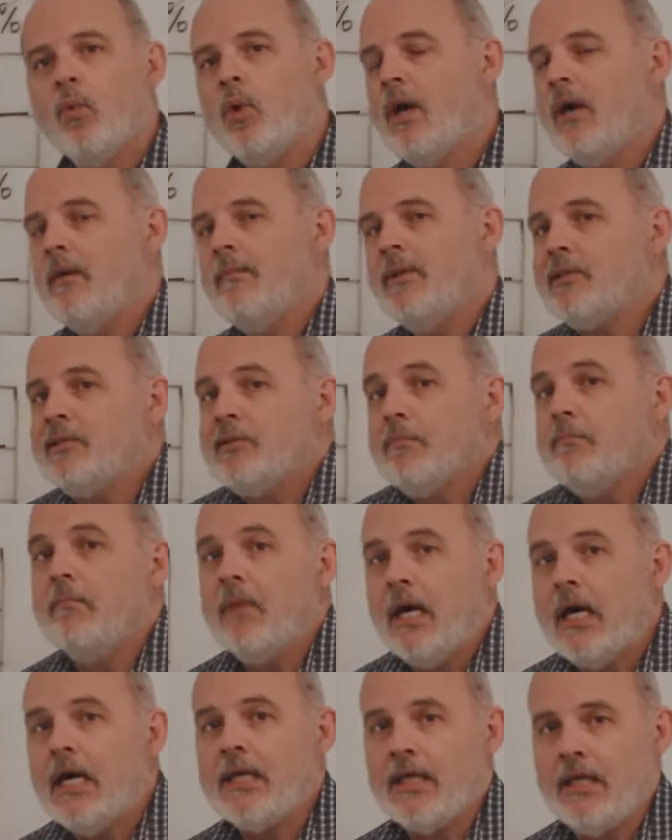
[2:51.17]
how much
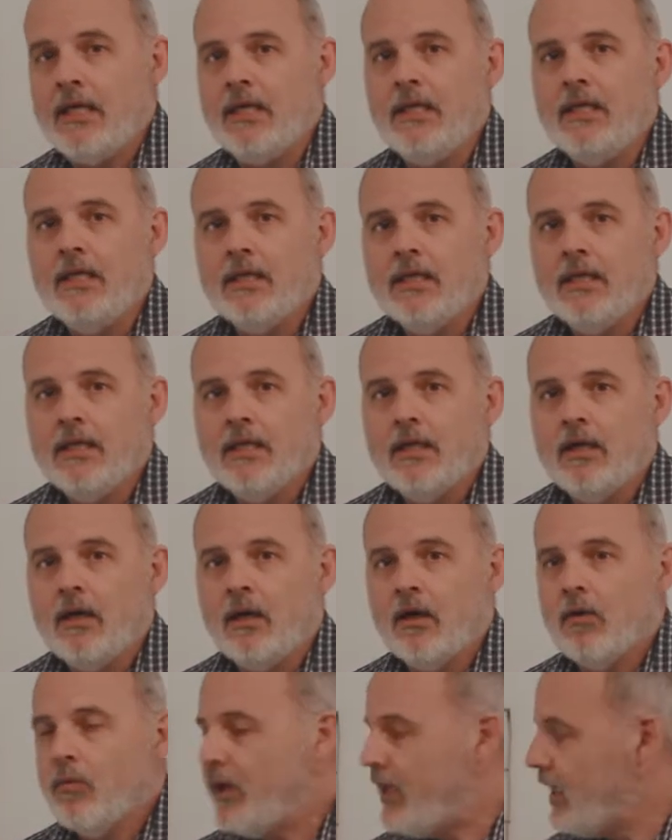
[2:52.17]
money
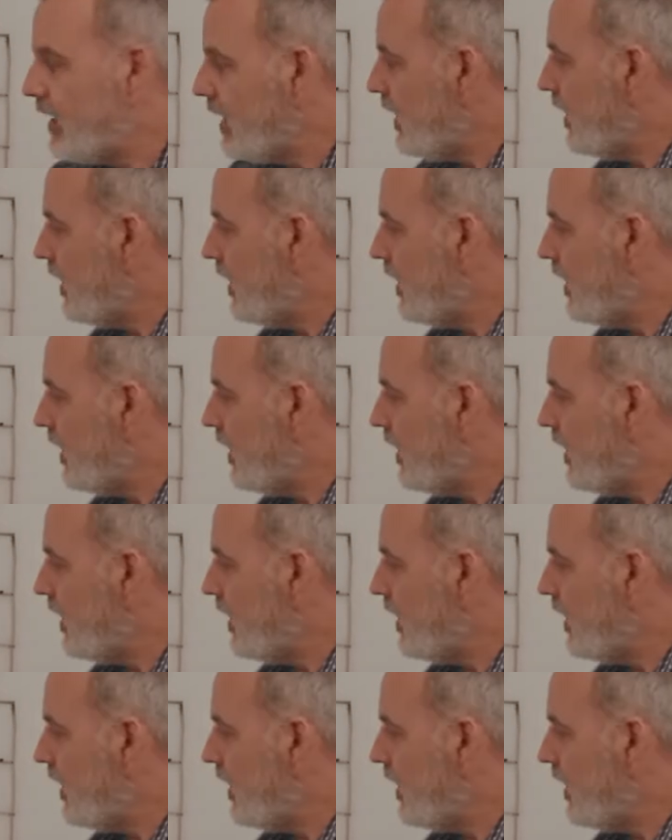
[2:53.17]
are we going